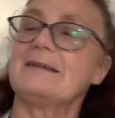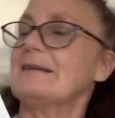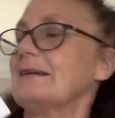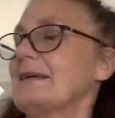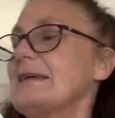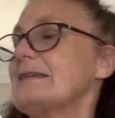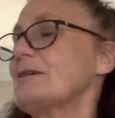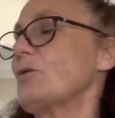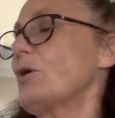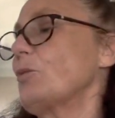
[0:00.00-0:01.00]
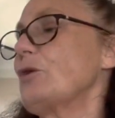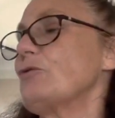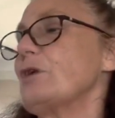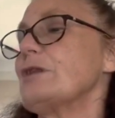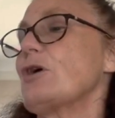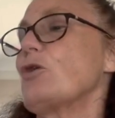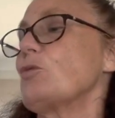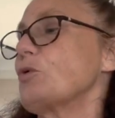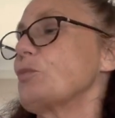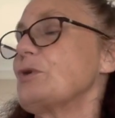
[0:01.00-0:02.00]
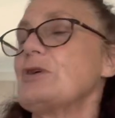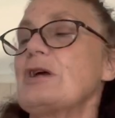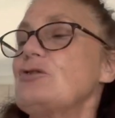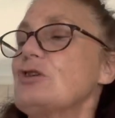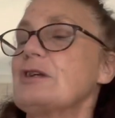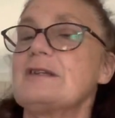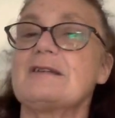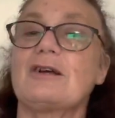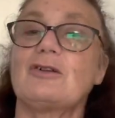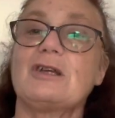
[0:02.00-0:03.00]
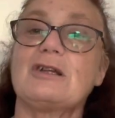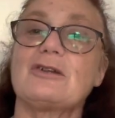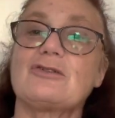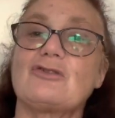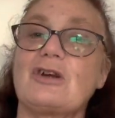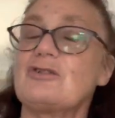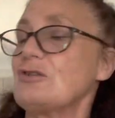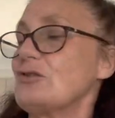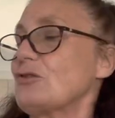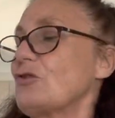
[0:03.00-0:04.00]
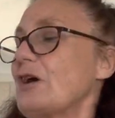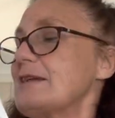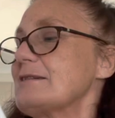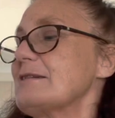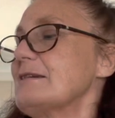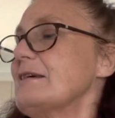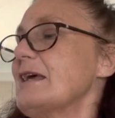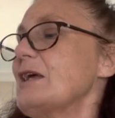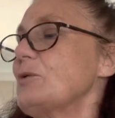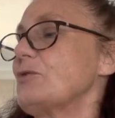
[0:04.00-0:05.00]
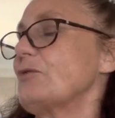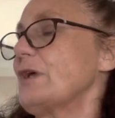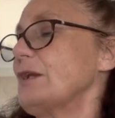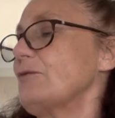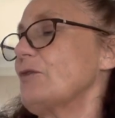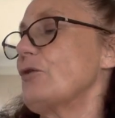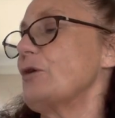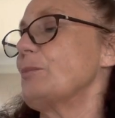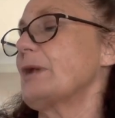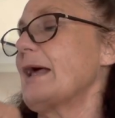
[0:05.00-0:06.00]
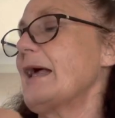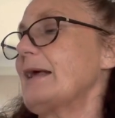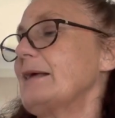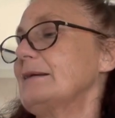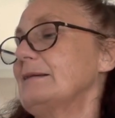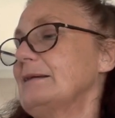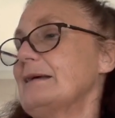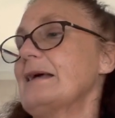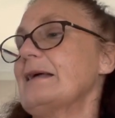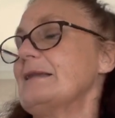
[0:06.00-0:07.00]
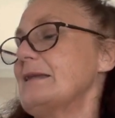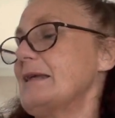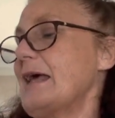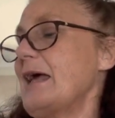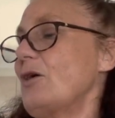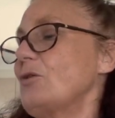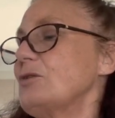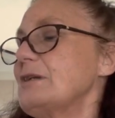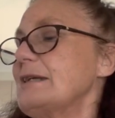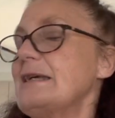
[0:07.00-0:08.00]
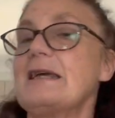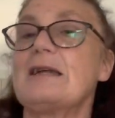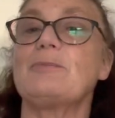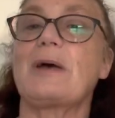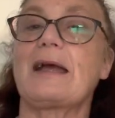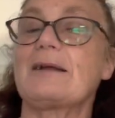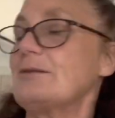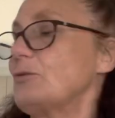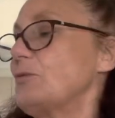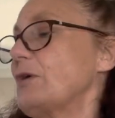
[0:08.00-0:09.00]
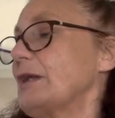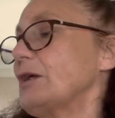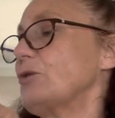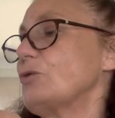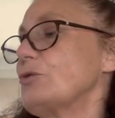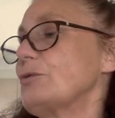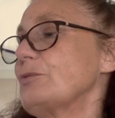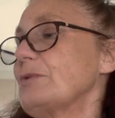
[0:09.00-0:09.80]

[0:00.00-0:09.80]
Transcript: Okay, so I won't read the whole book, but as you can tell, the illustrations are great. He was feeling very blah, and then how did he get back to feeling good?